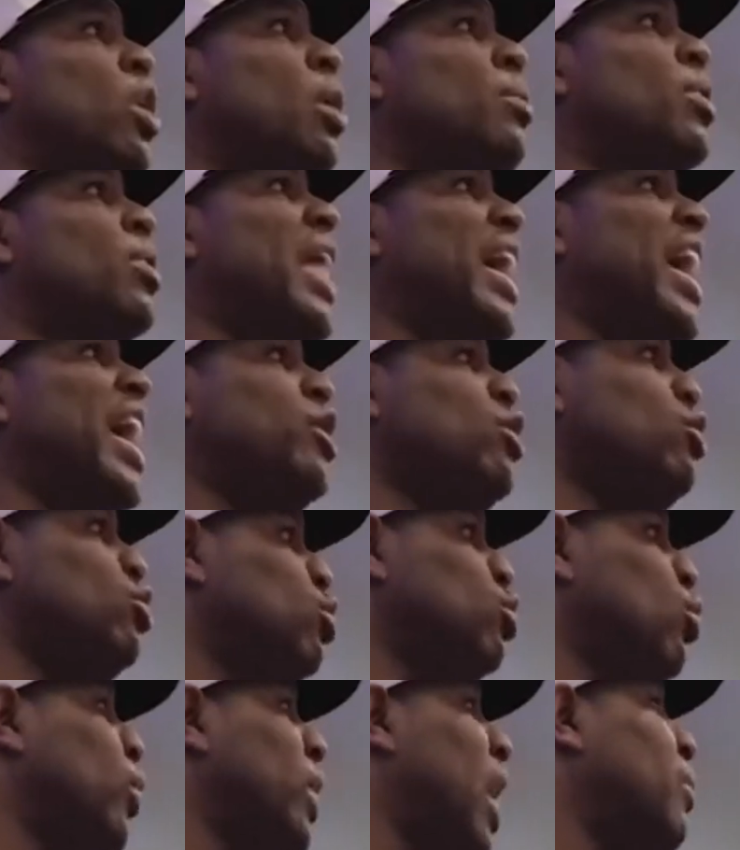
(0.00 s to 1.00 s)
trouble like I
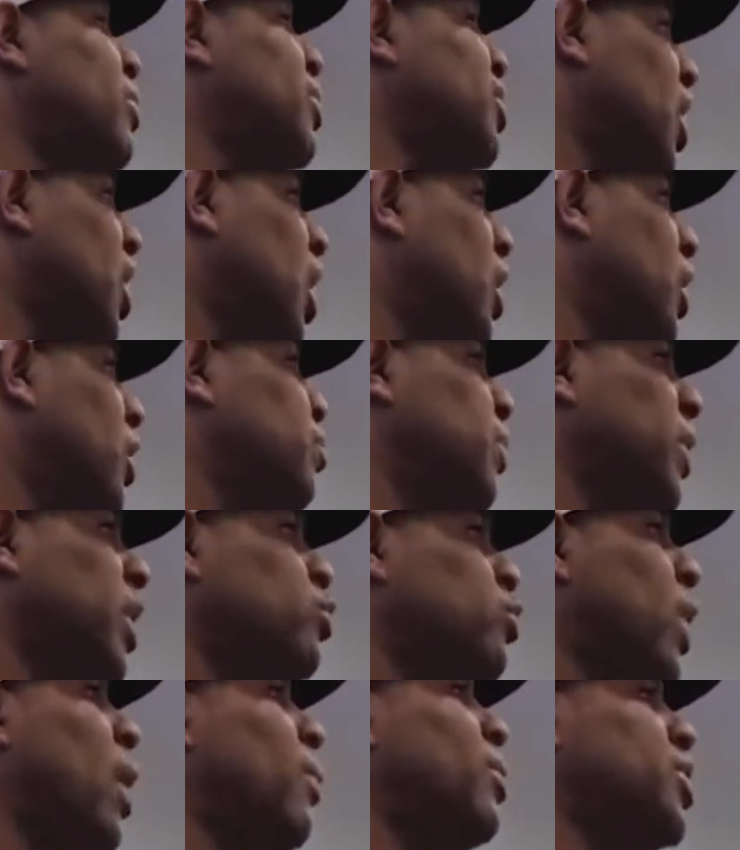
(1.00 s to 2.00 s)
used to when I was younger is
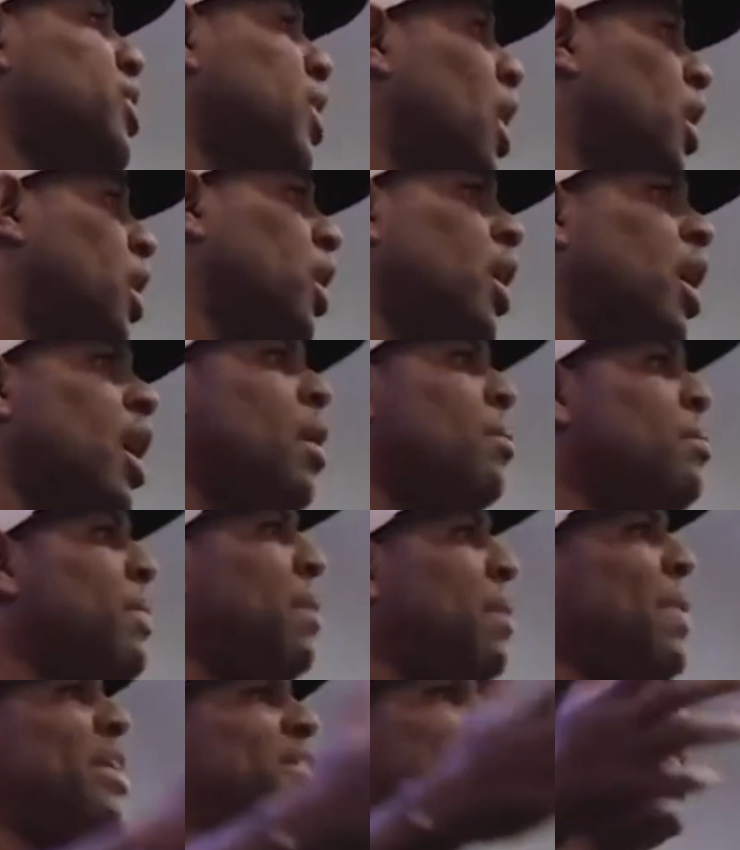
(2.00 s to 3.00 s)
because when I was younger,
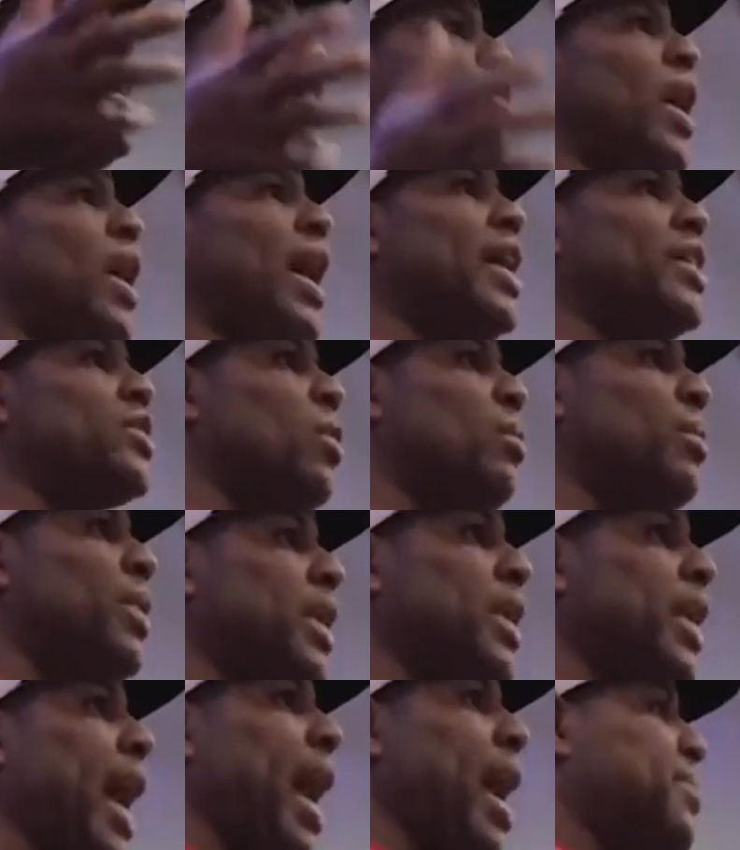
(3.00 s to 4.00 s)
man, my schedule had so
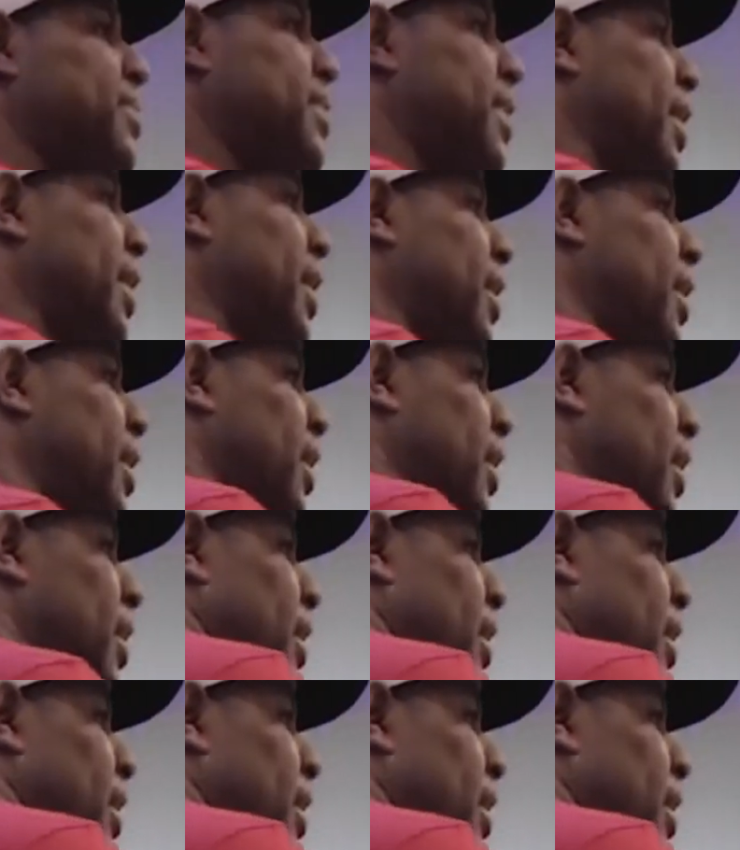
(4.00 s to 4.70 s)
many gaps in it.